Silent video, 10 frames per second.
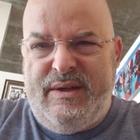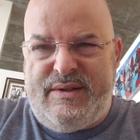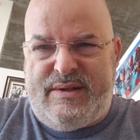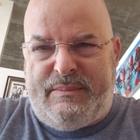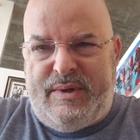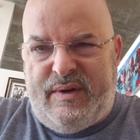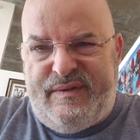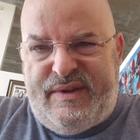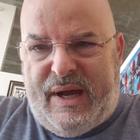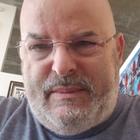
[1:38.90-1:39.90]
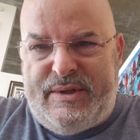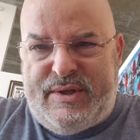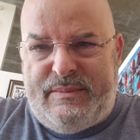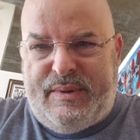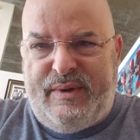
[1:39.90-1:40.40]
some nerve damage
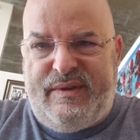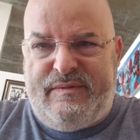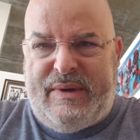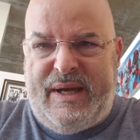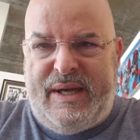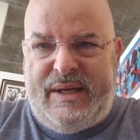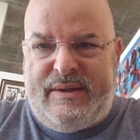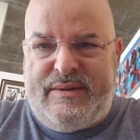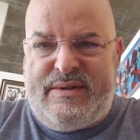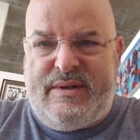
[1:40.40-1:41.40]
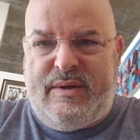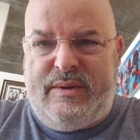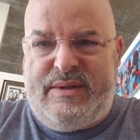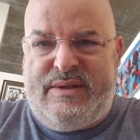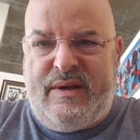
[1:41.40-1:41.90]
in both of my hands. So
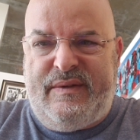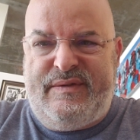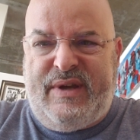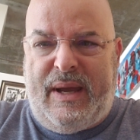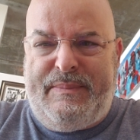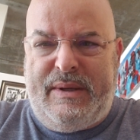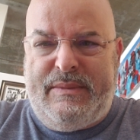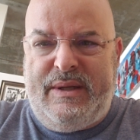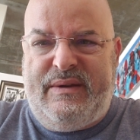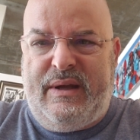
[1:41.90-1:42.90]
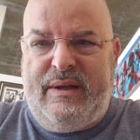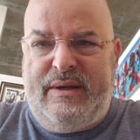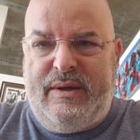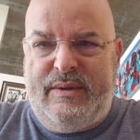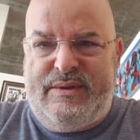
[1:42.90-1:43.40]
instead of typing my daily
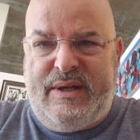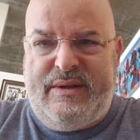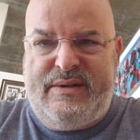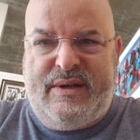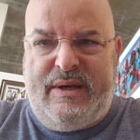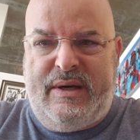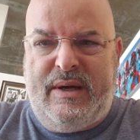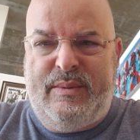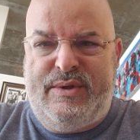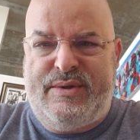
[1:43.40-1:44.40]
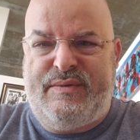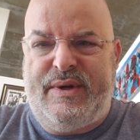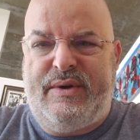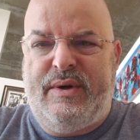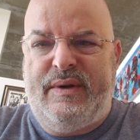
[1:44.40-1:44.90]
notes, I decided I would just
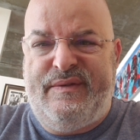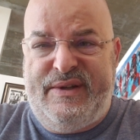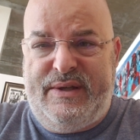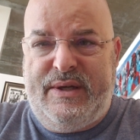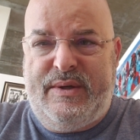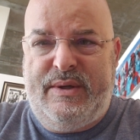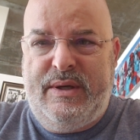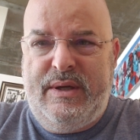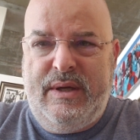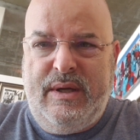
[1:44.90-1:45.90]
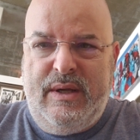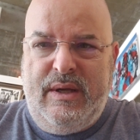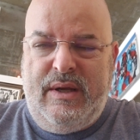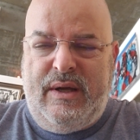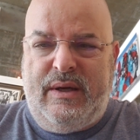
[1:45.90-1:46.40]
record a video.
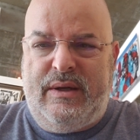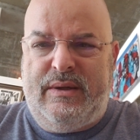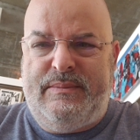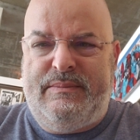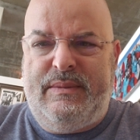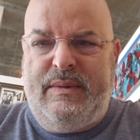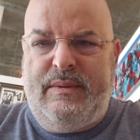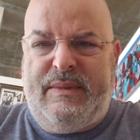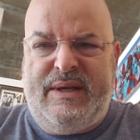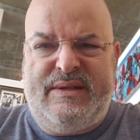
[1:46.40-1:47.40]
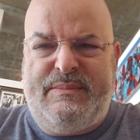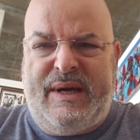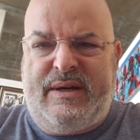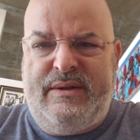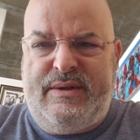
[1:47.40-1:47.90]
My
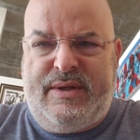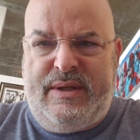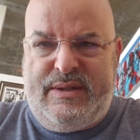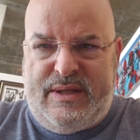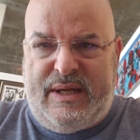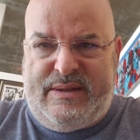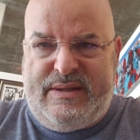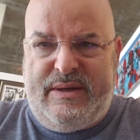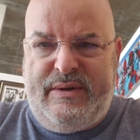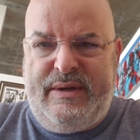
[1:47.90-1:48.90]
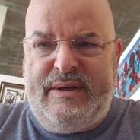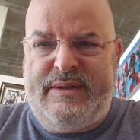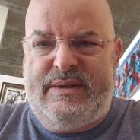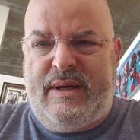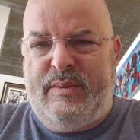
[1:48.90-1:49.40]
condition is not
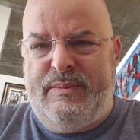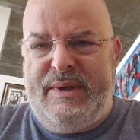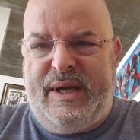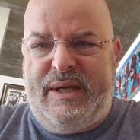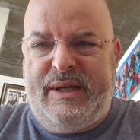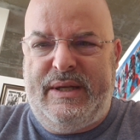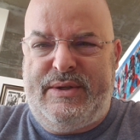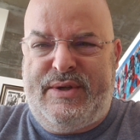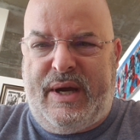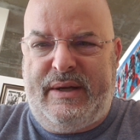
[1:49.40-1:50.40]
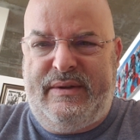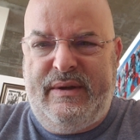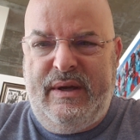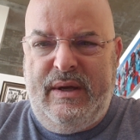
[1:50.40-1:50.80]
serious. I will be getting it checked